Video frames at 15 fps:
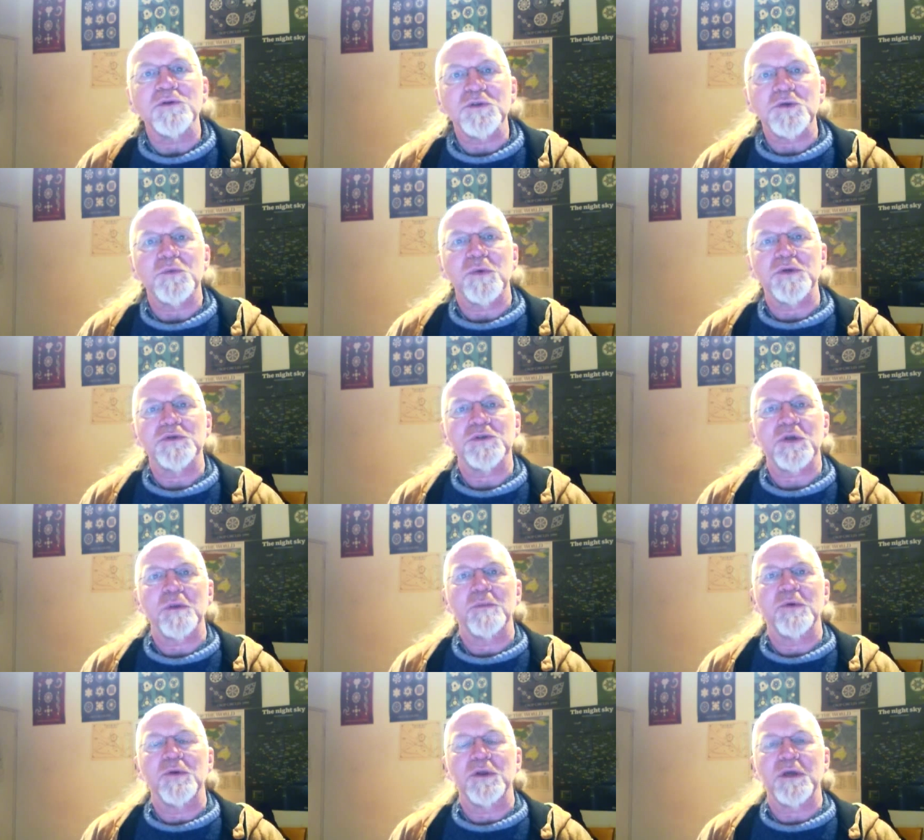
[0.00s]
into one's
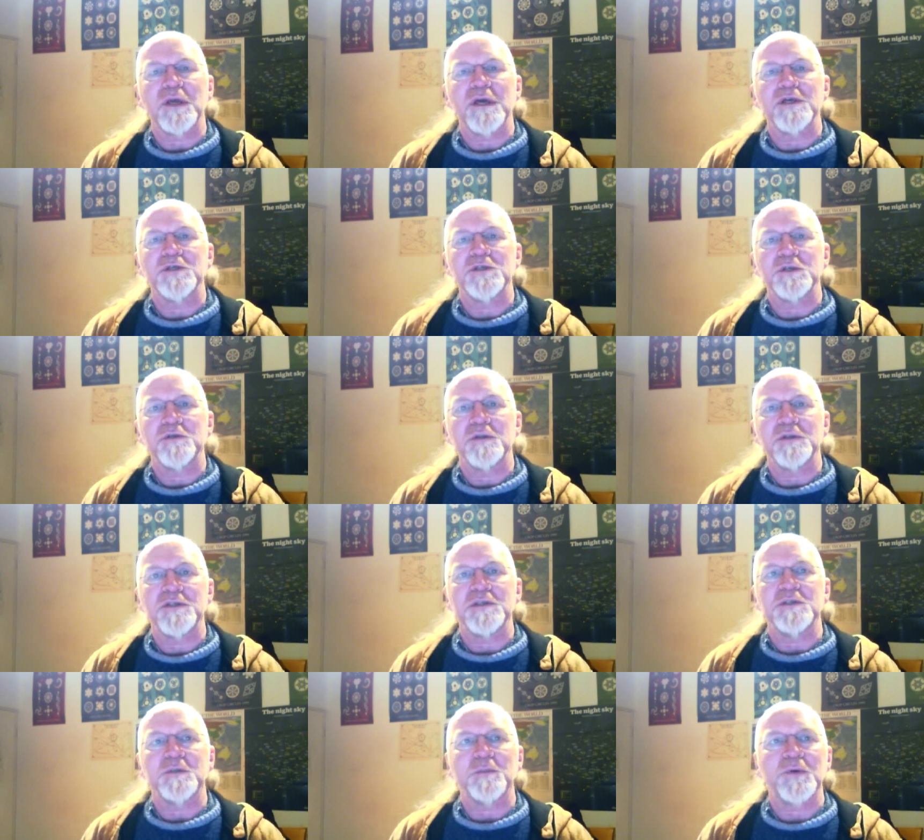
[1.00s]
communication. This
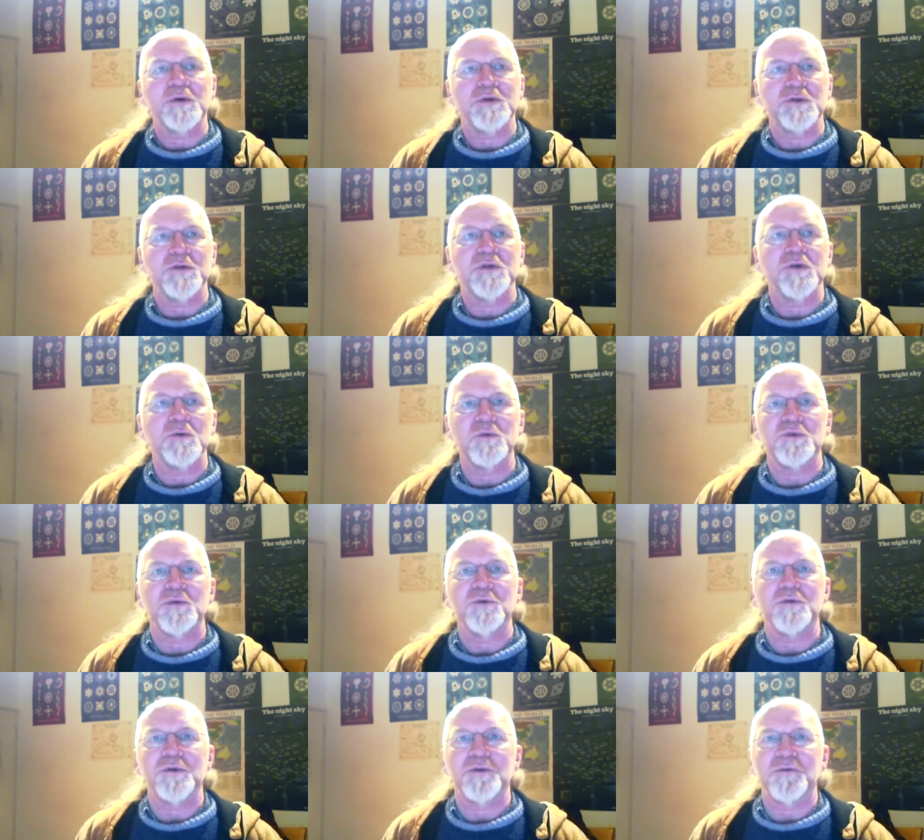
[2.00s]
is the person who will
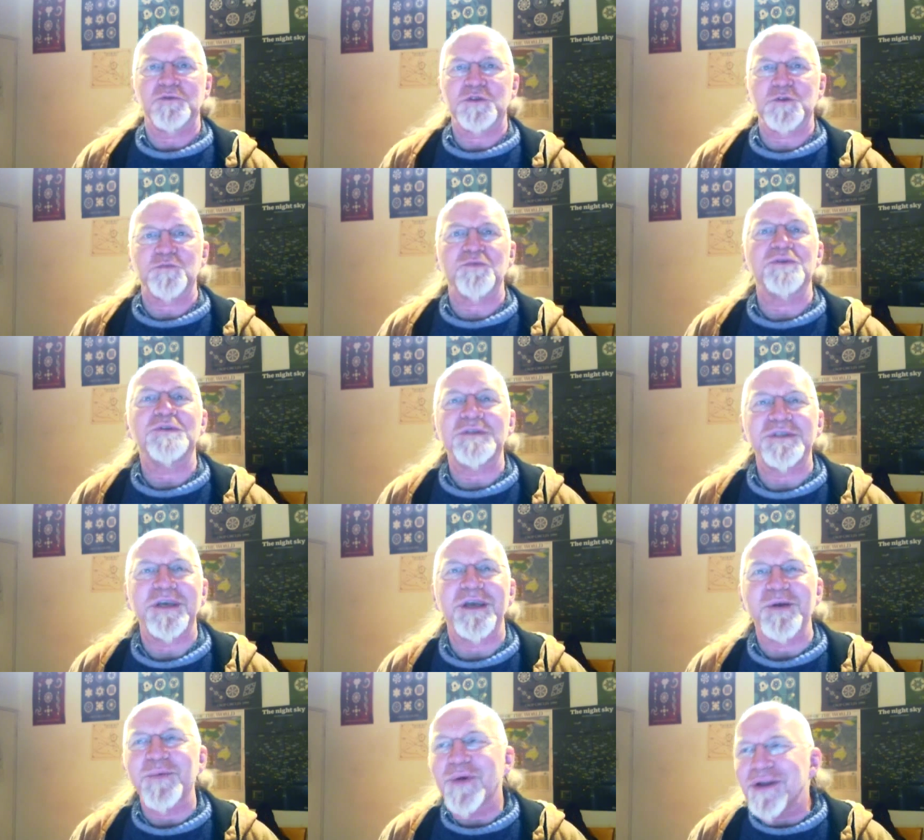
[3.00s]
do a lot of
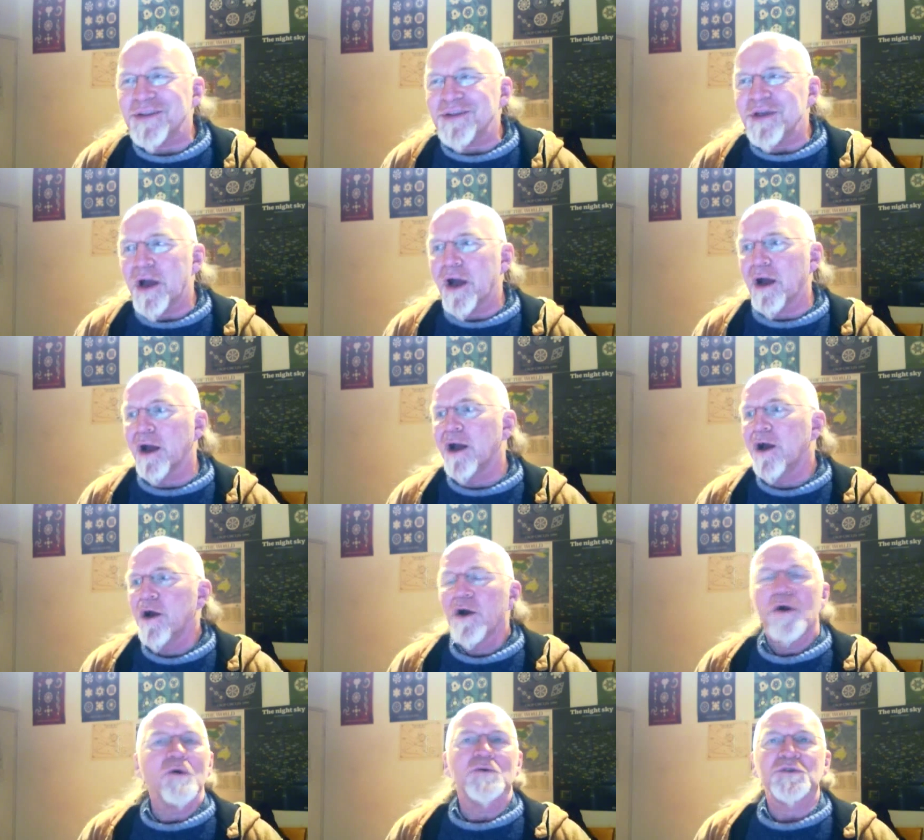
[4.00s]
sprinting when young,
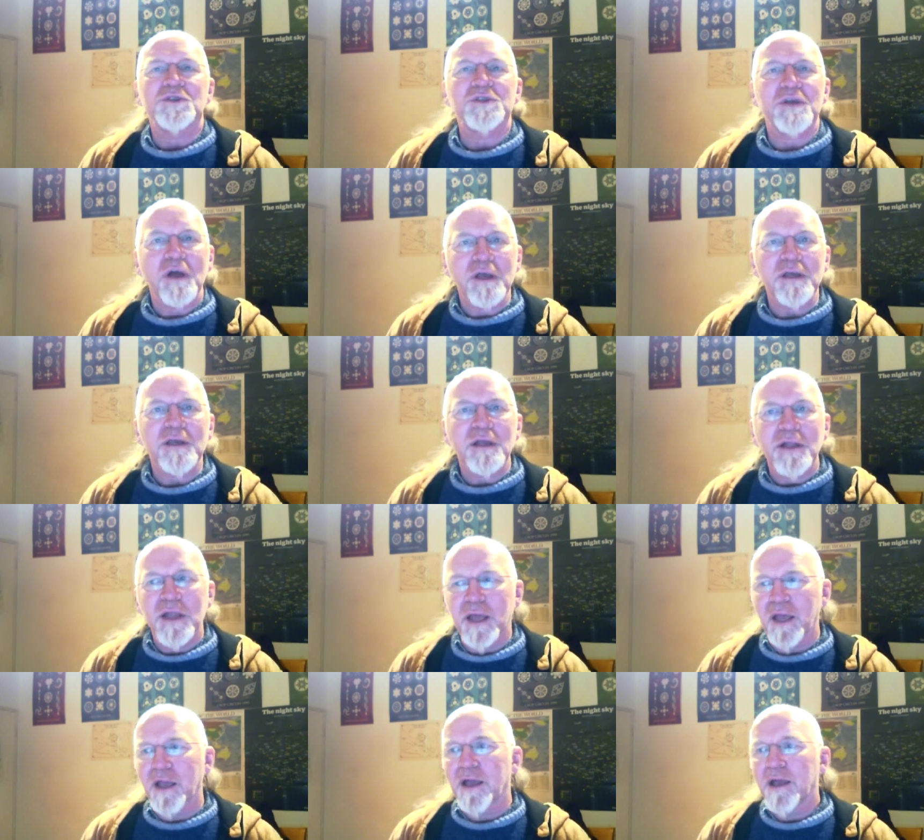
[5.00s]
or
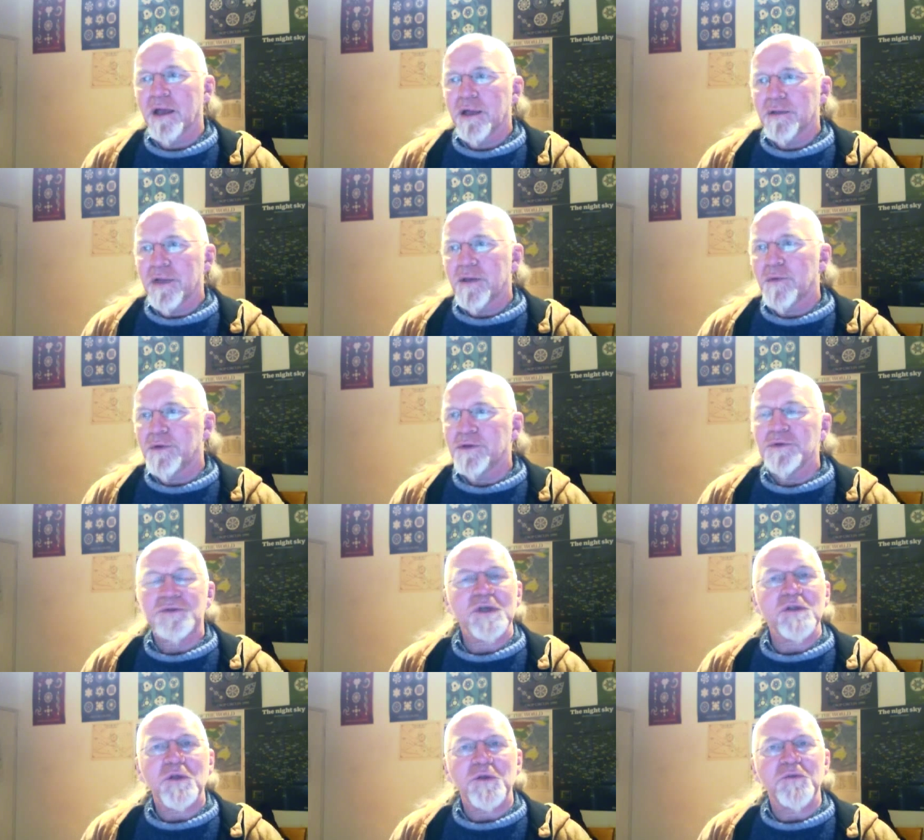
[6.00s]
cycling. They will
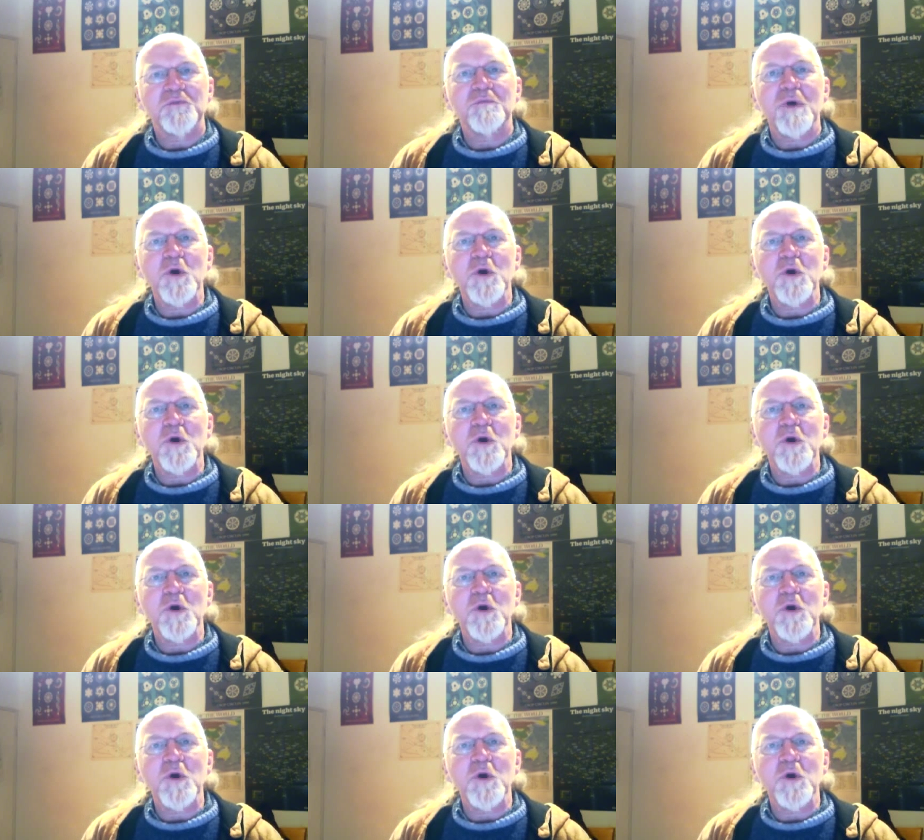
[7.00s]
use a lot of